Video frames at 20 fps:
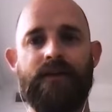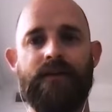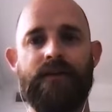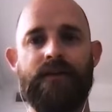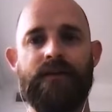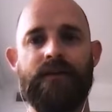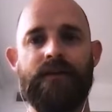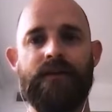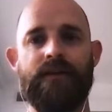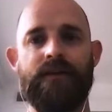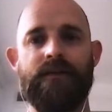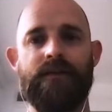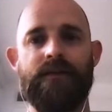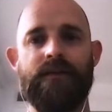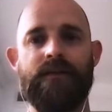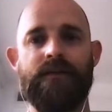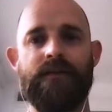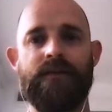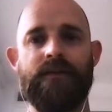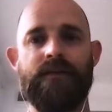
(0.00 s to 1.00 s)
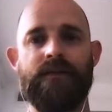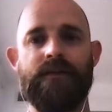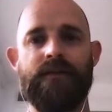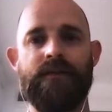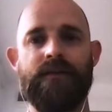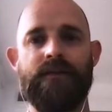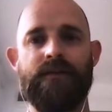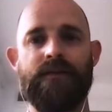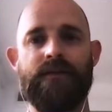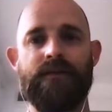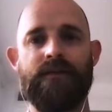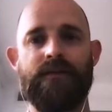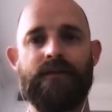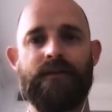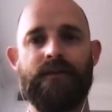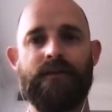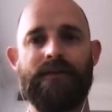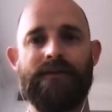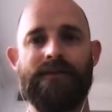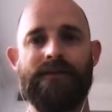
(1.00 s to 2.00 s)

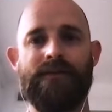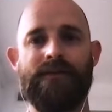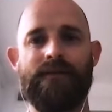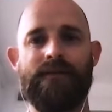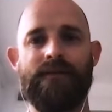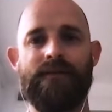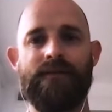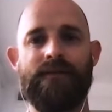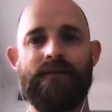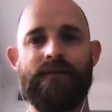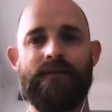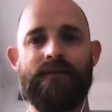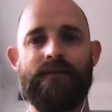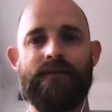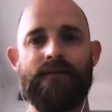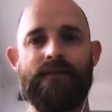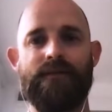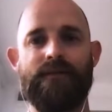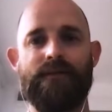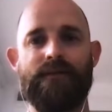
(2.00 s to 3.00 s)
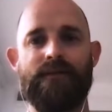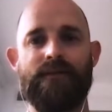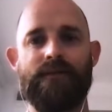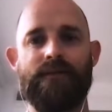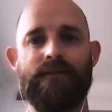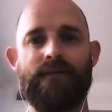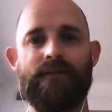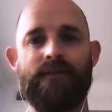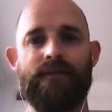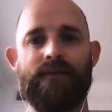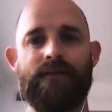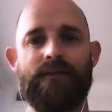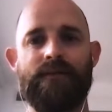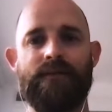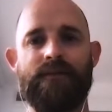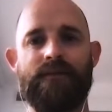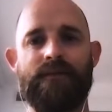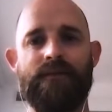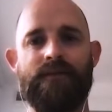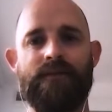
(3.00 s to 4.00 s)

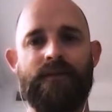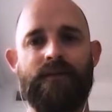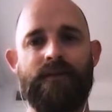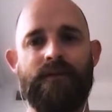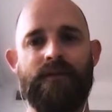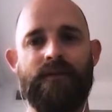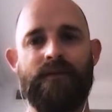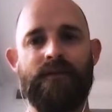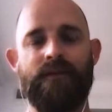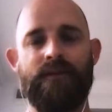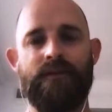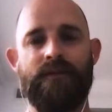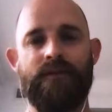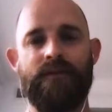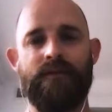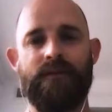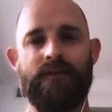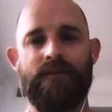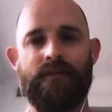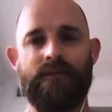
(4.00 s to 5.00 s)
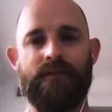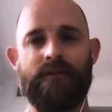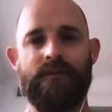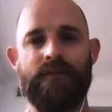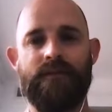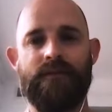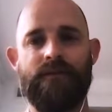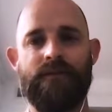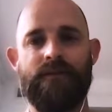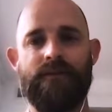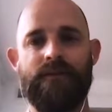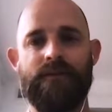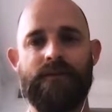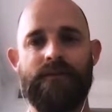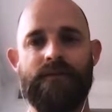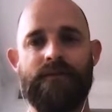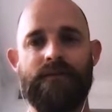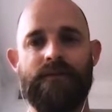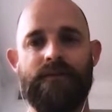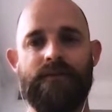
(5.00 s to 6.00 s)

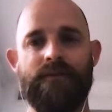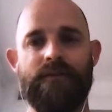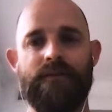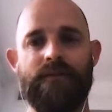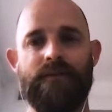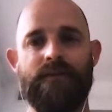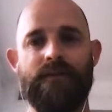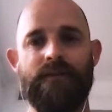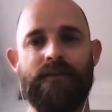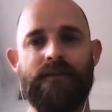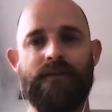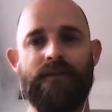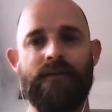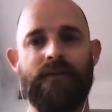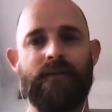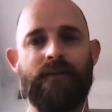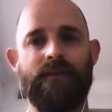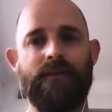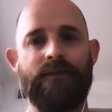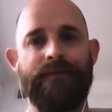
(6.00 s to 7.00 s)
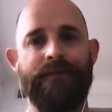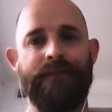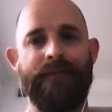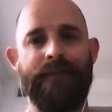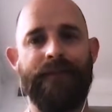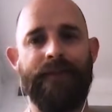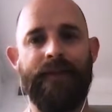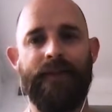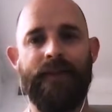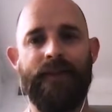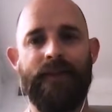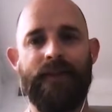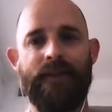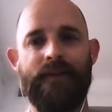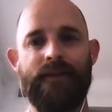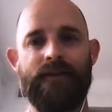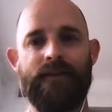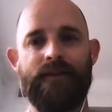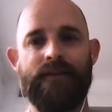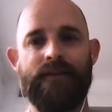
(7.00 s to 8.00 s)
This person isn't speaking.